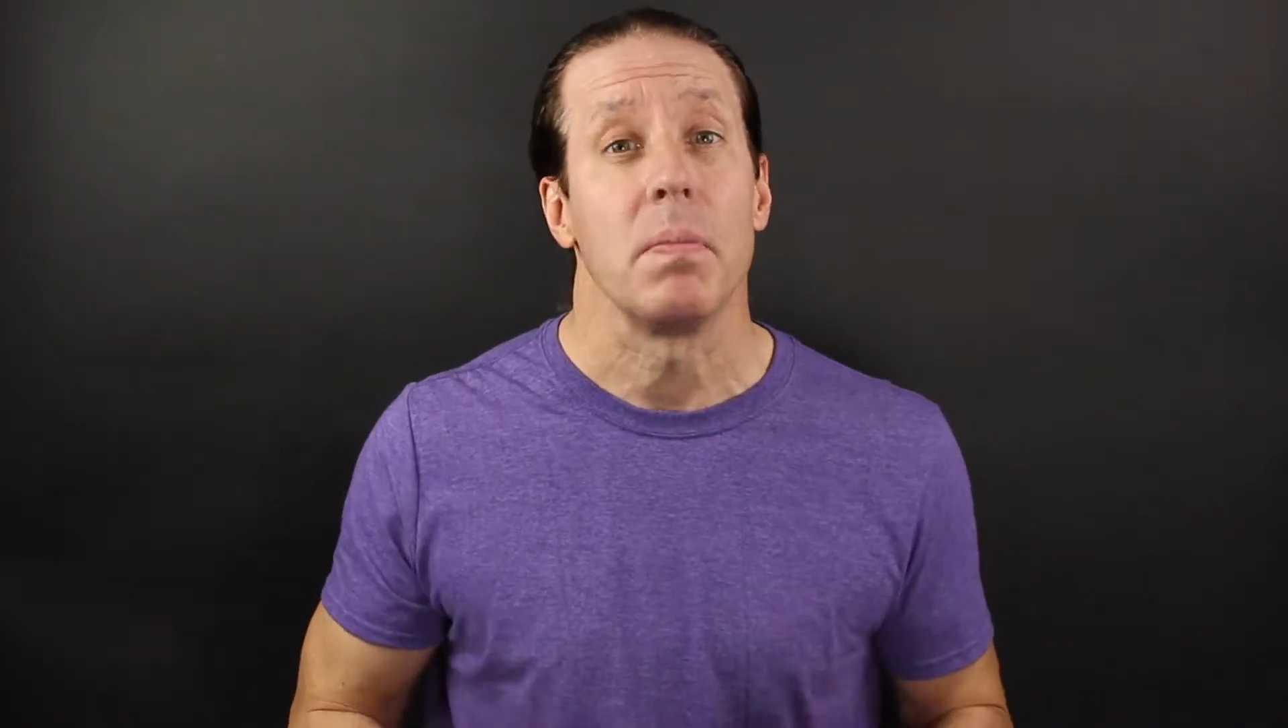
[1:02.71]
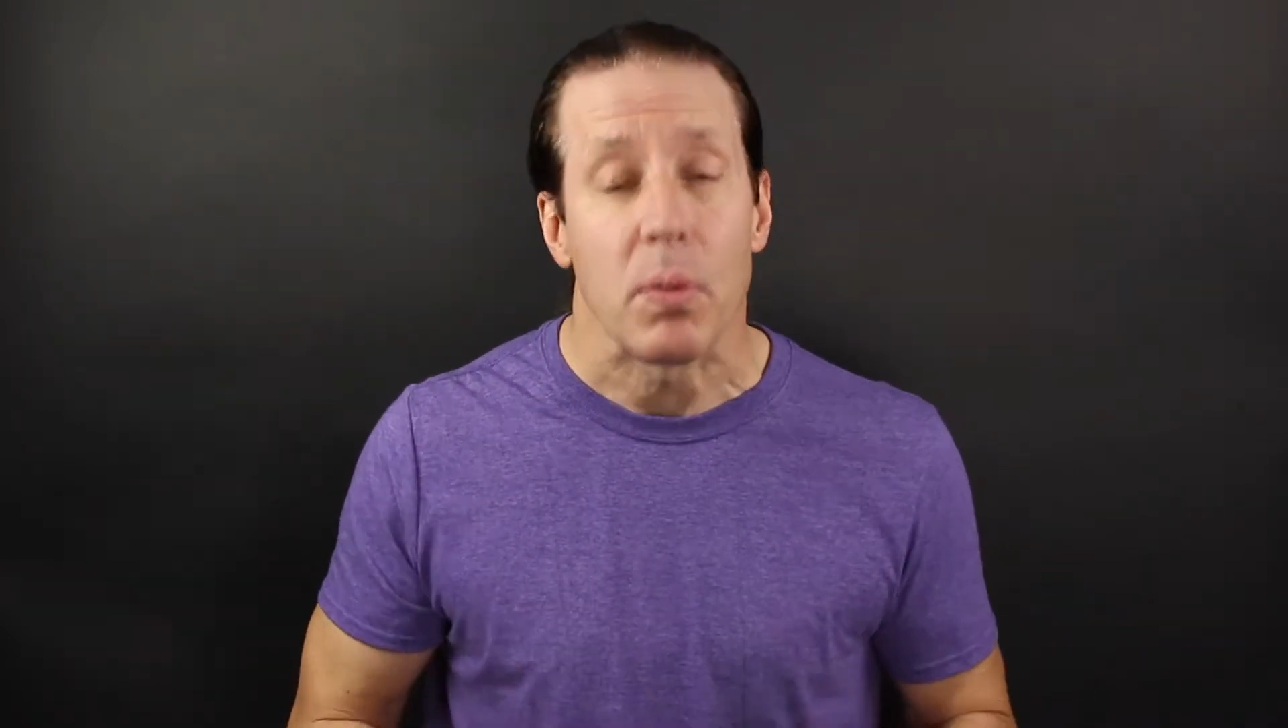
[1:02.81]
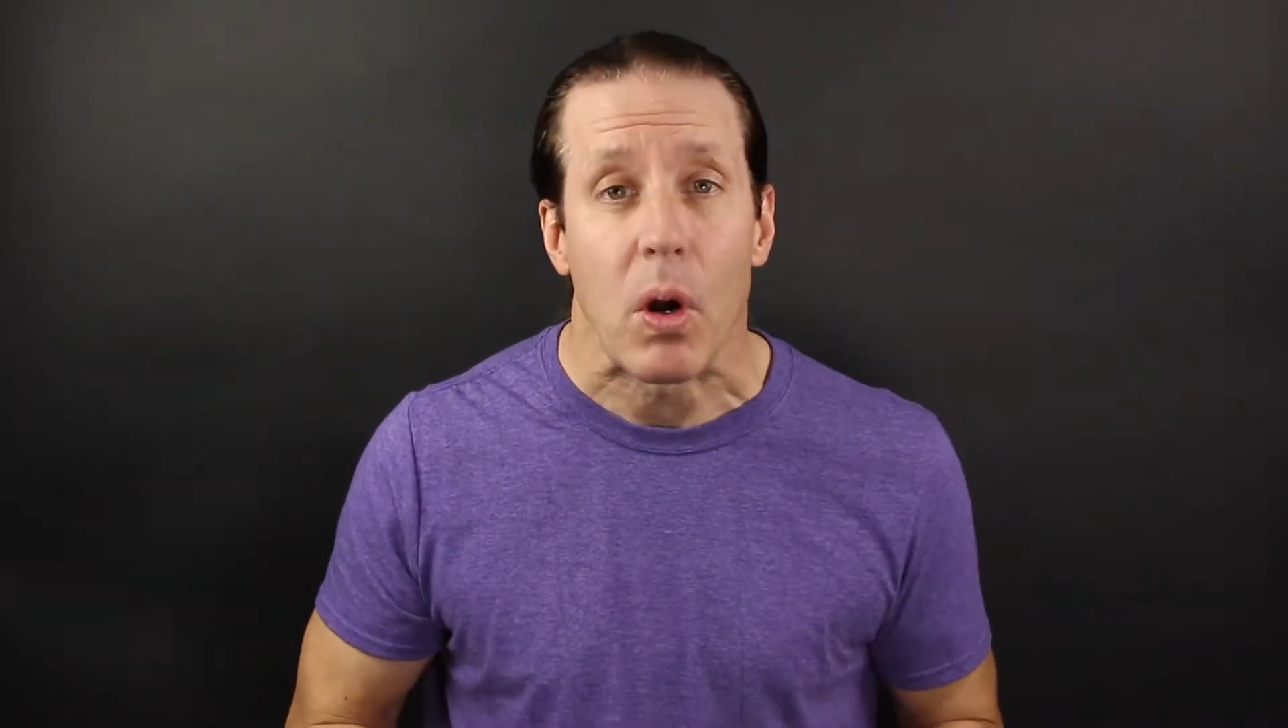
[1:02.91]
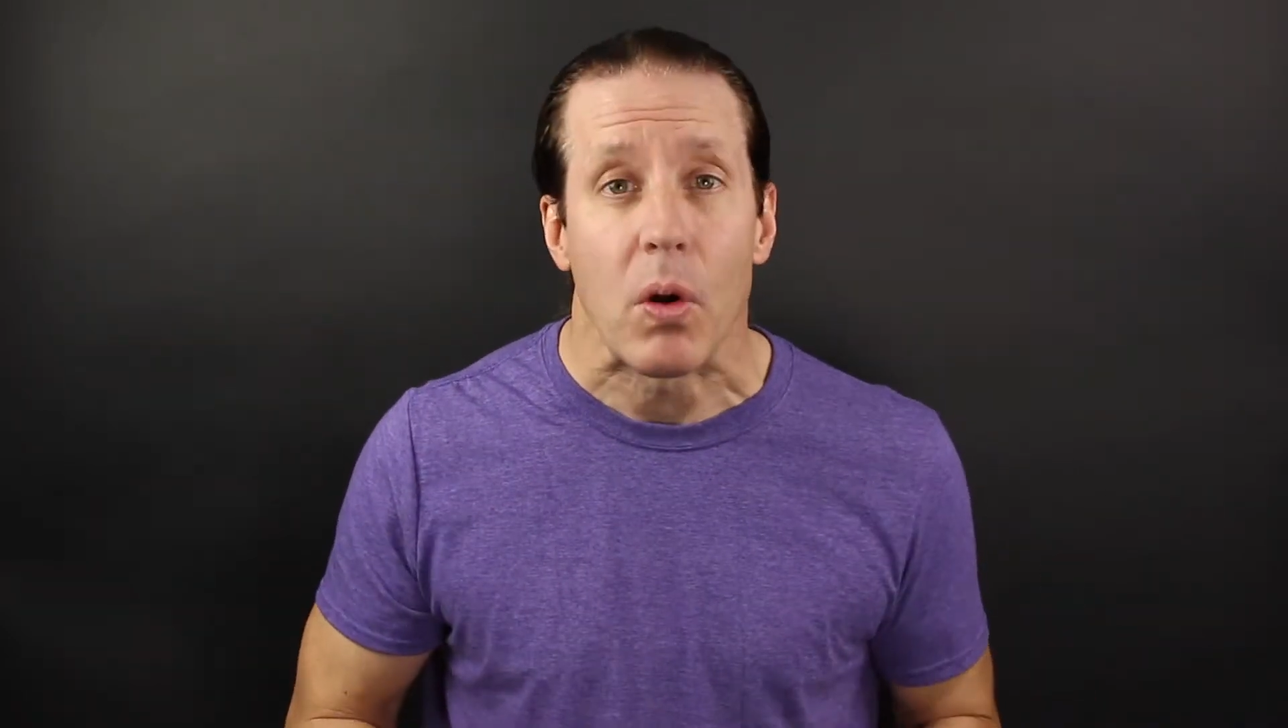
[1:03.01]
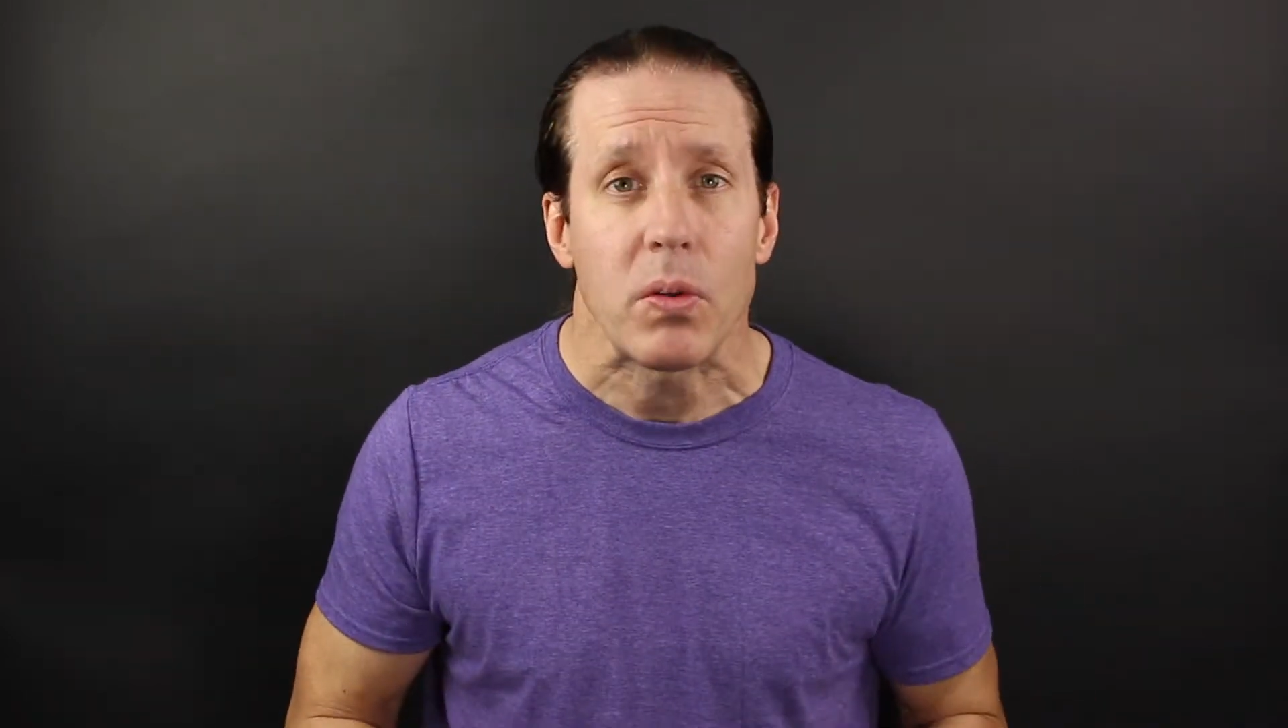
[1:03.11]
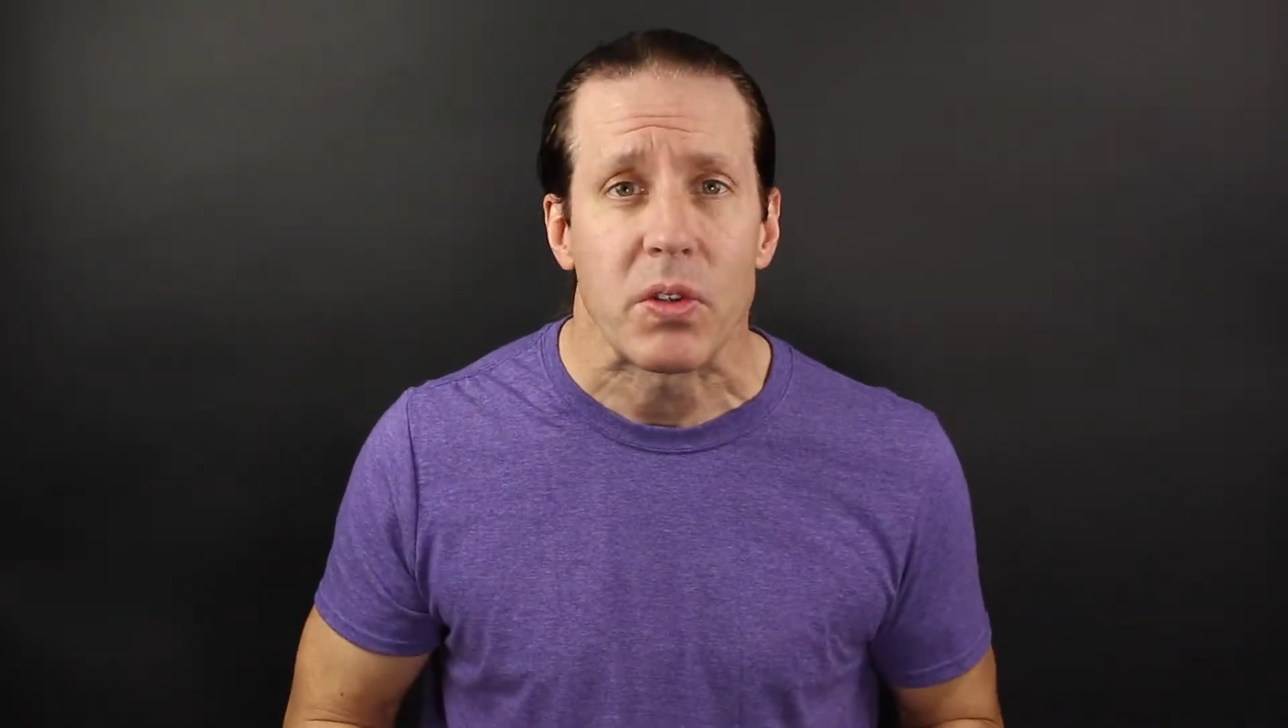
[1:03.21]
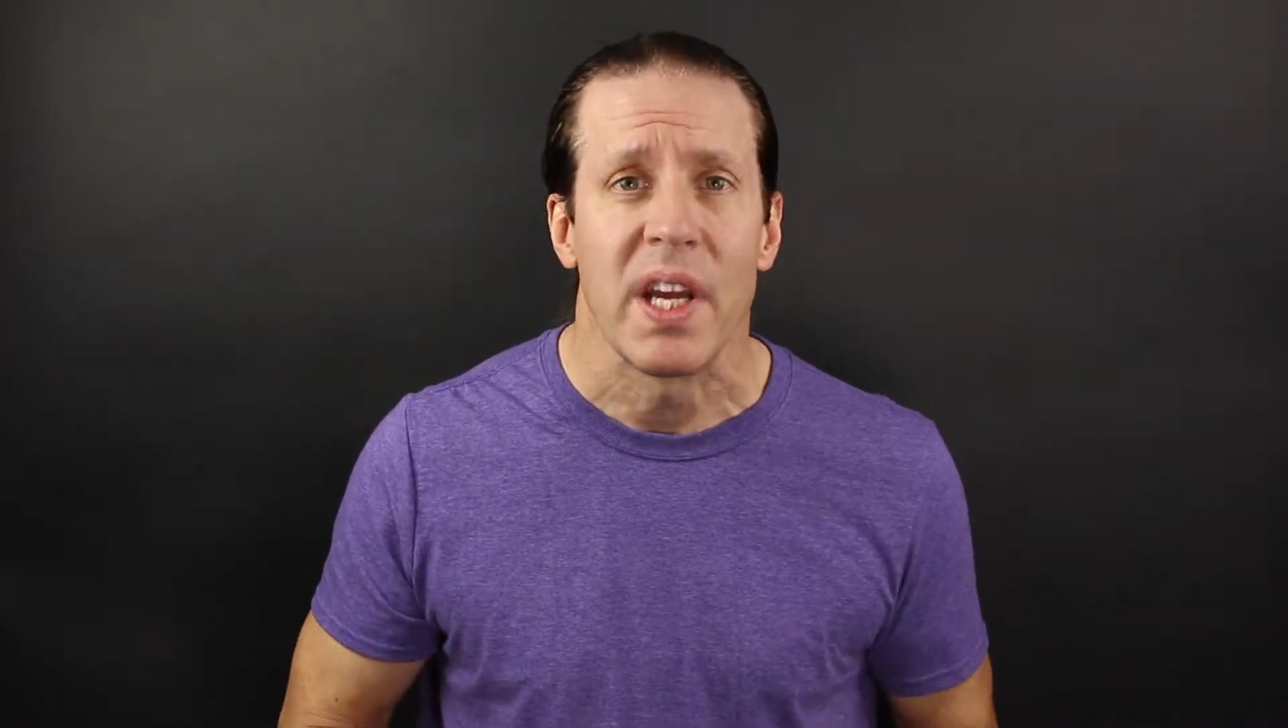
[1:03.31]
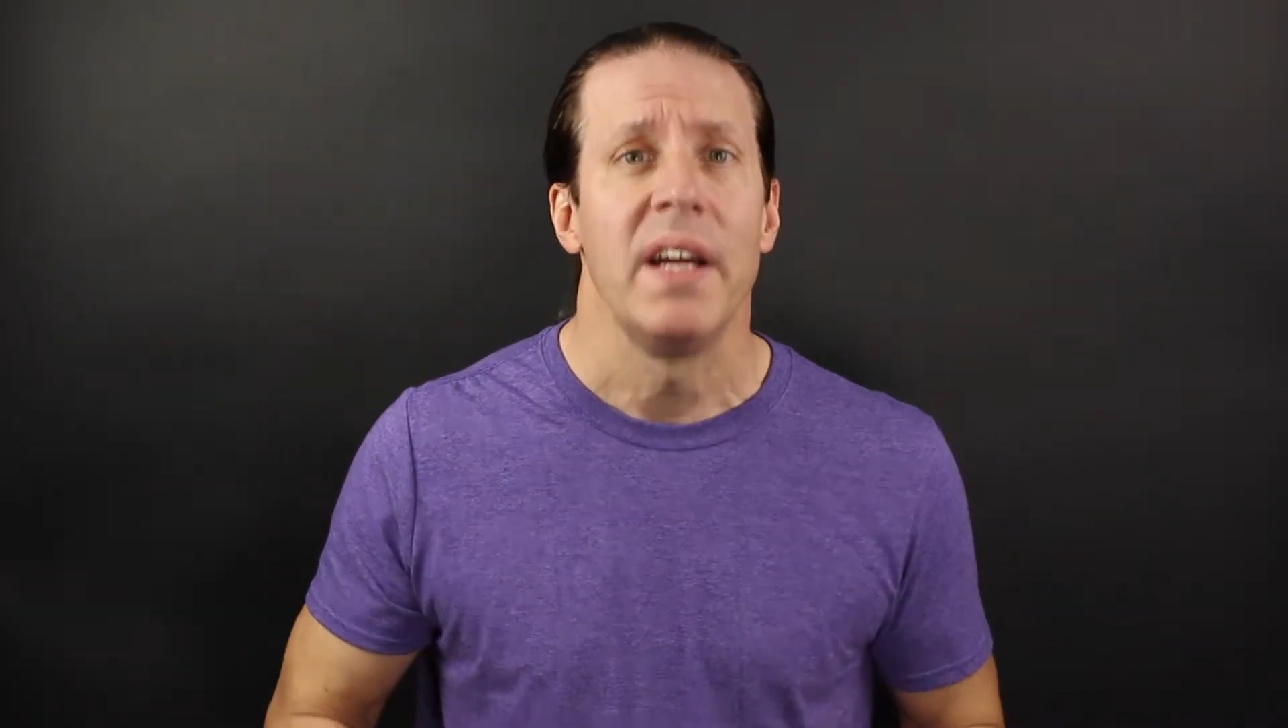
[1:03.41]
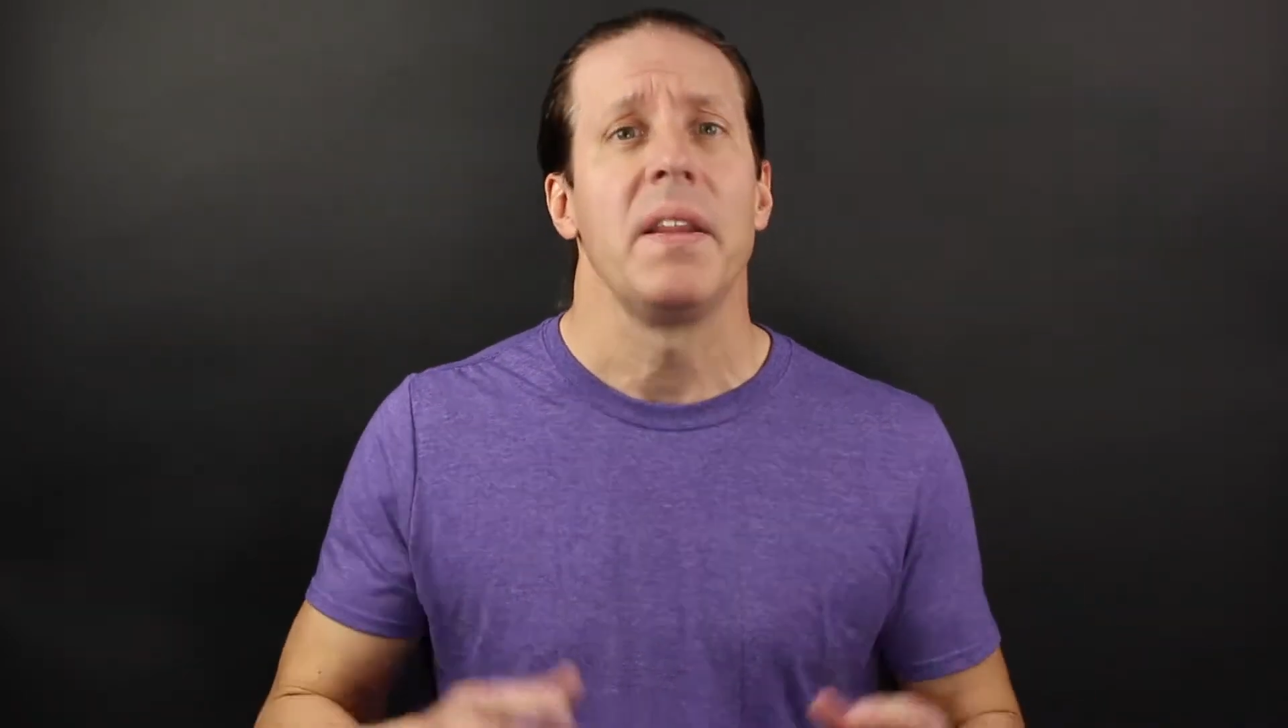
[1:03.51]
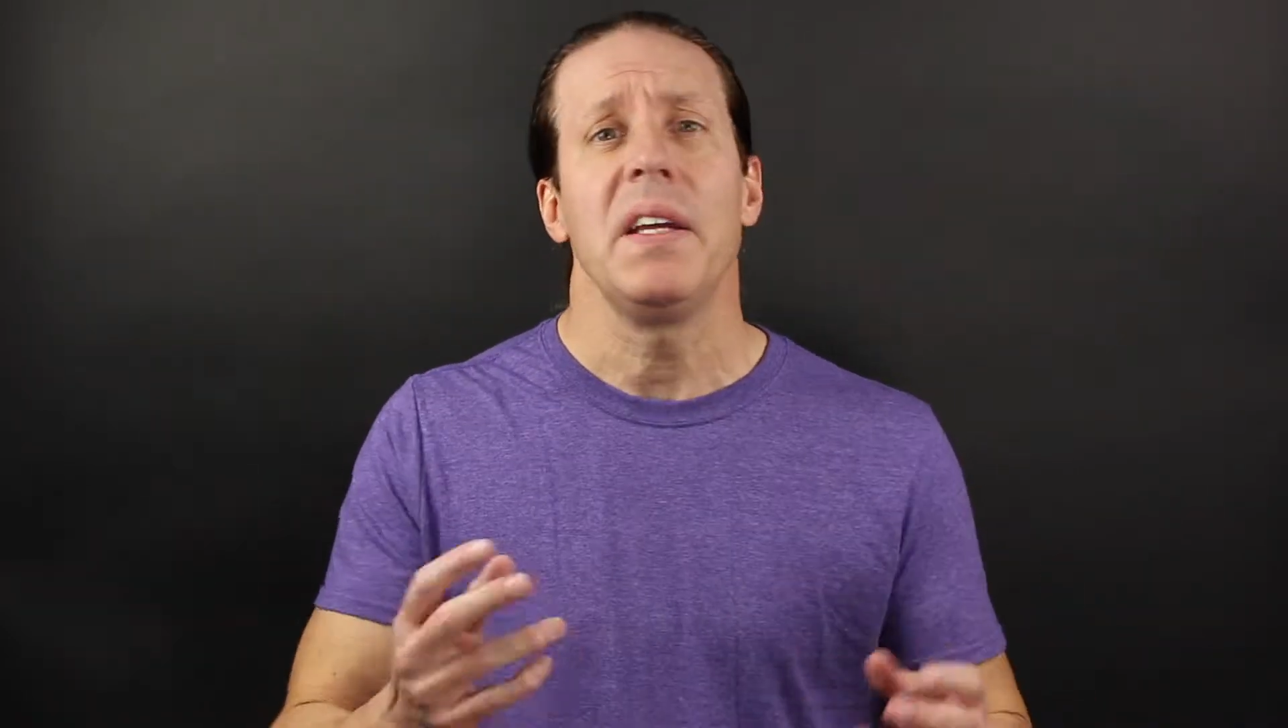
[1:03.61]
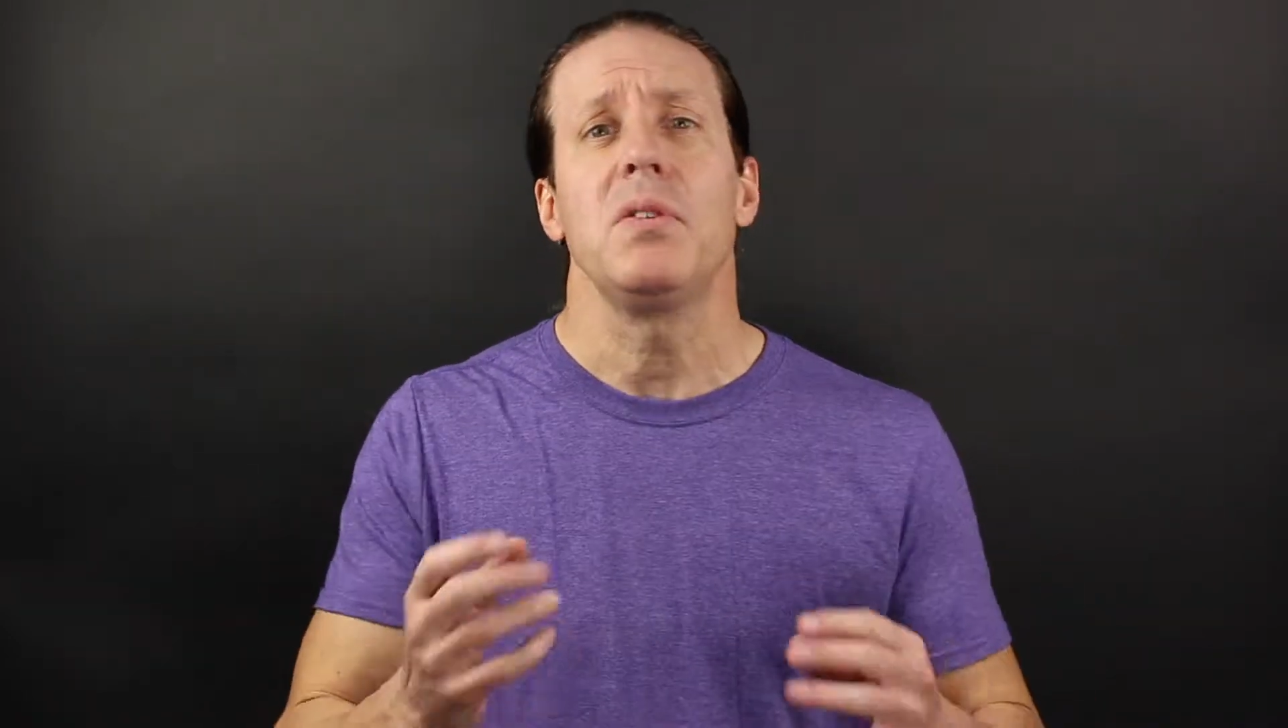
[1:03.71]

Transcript: approach, they